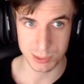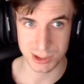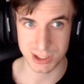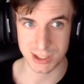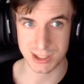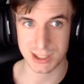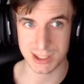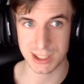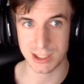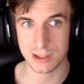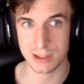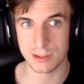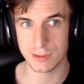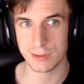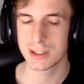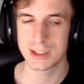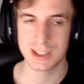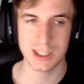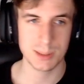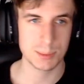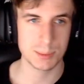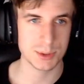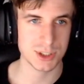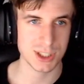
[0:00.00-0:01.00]
health,
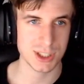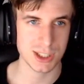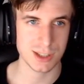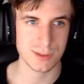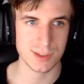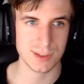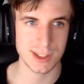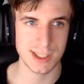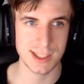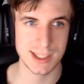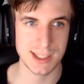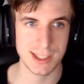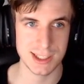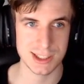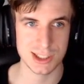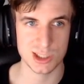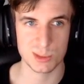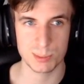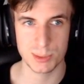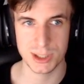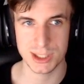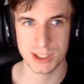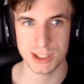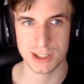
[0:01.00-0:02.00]
3% of the healing is
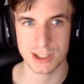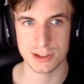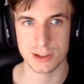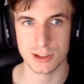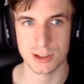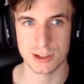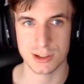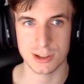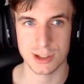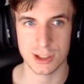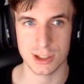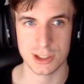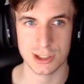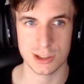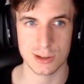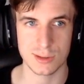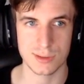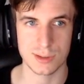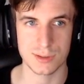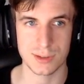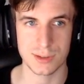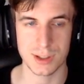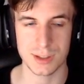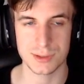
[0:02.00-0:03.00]
repeated on the target
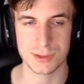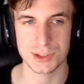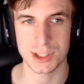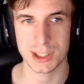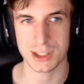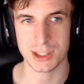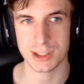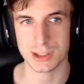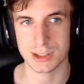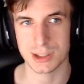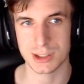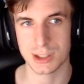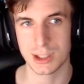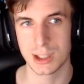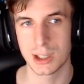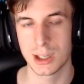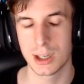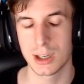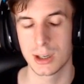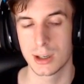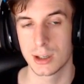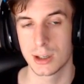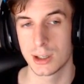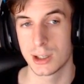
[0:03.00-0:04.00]
over 5 seconds.
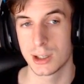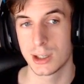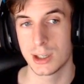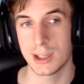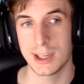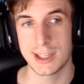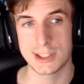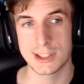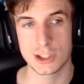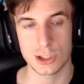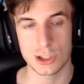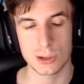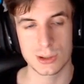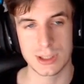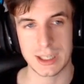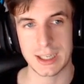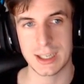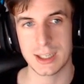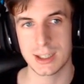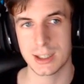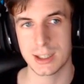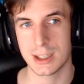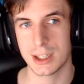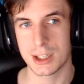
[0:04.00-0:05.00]
It's
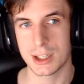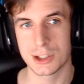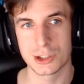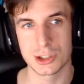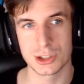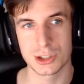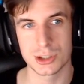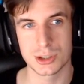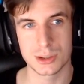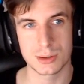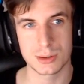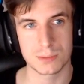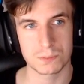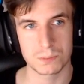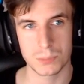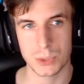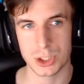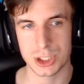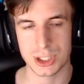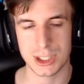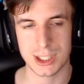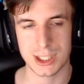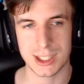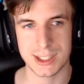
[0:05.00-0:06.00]
okay, it's just a
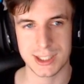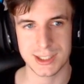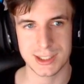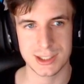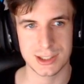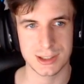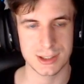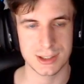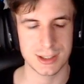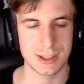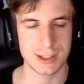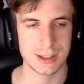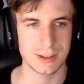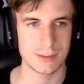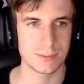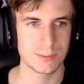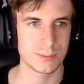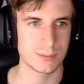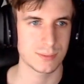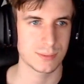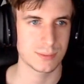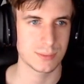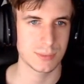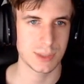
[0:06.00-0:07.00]
slight
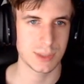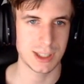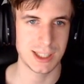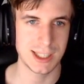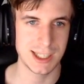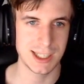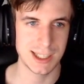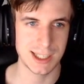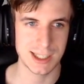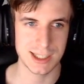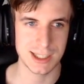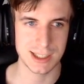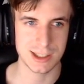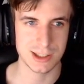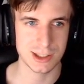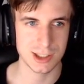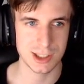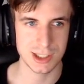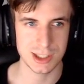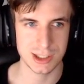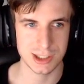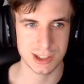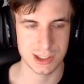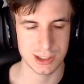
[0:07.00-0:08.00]
healing
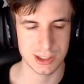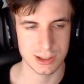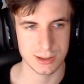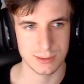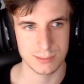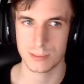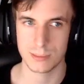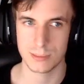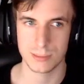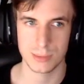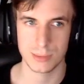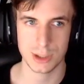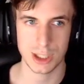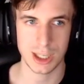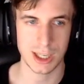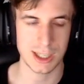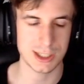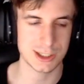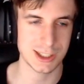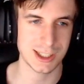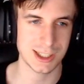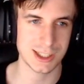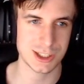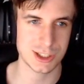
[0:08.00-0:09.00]
increase. But yeah,
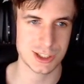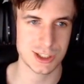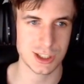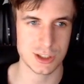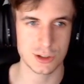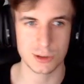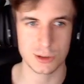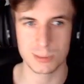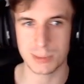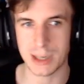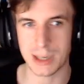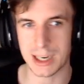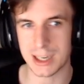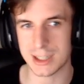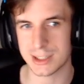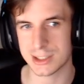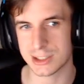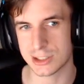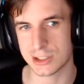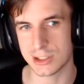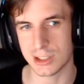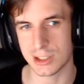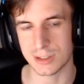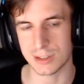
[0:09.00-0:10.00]
it's not too bad,
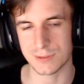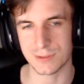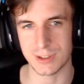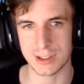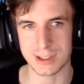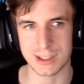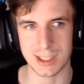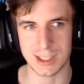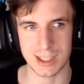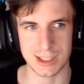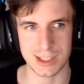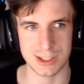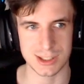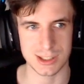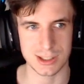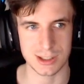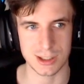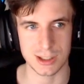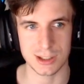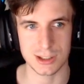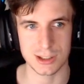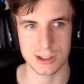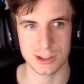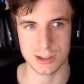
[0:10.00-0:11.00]
it's not fantastic
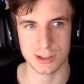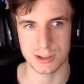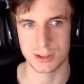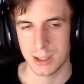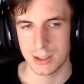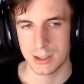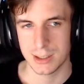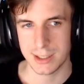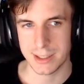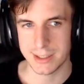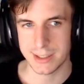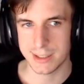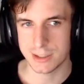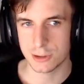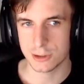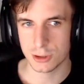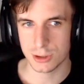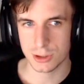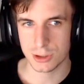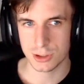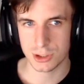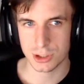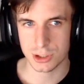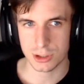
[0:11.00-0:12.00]
either. Then
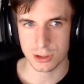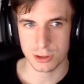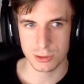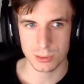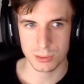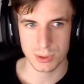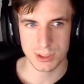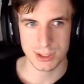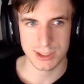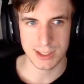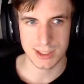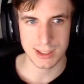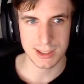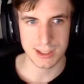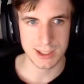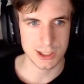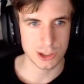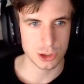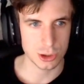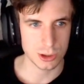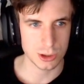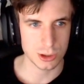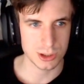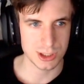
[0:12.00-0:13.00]
Endurance Conduits, then you get a
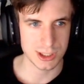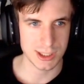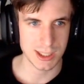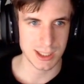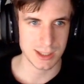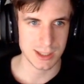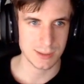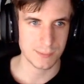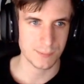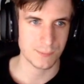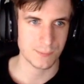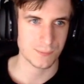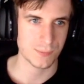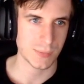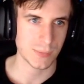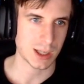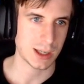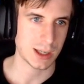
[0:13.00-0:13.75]
choice again.